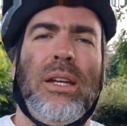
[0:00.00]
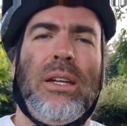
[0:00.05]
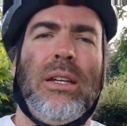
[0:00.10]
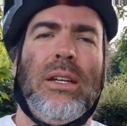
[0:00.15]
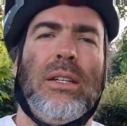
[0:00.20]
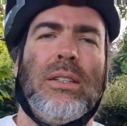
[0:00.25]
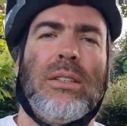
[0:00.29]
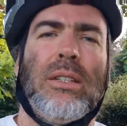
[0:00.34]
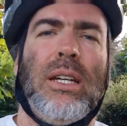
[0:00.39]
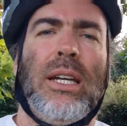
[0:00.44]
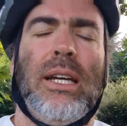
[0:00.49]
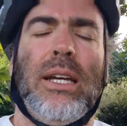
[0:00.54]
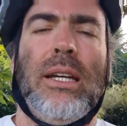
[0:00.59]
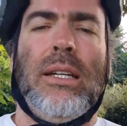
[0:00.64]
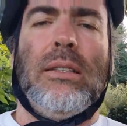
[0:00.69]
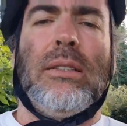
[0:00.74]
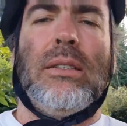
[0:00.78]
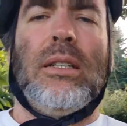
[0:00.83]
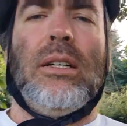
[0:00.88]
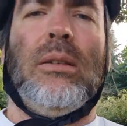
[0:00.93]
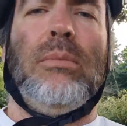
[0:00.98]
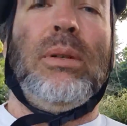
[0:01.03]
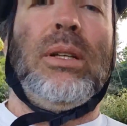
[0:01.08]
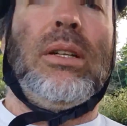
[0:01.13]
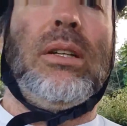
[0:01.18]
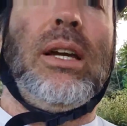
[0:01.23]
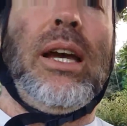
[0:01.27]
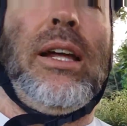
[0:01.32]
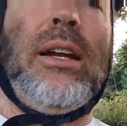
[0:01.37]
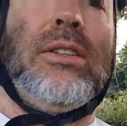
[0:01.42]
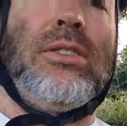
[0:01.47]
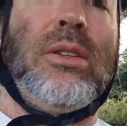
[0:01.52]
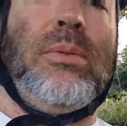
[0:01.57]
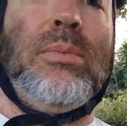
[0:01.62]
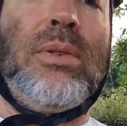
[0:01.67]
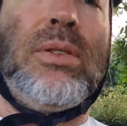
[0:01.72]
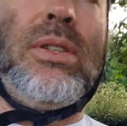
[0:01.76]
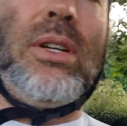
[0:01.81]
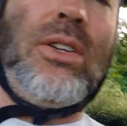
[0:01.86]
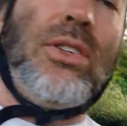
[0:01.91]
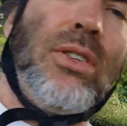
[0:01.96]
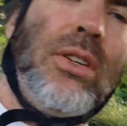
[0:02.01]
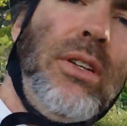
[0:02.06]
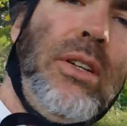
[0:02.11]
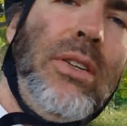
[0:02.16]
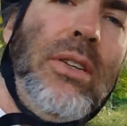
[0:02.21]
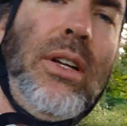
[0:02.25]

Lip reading: it, and it had some stiction in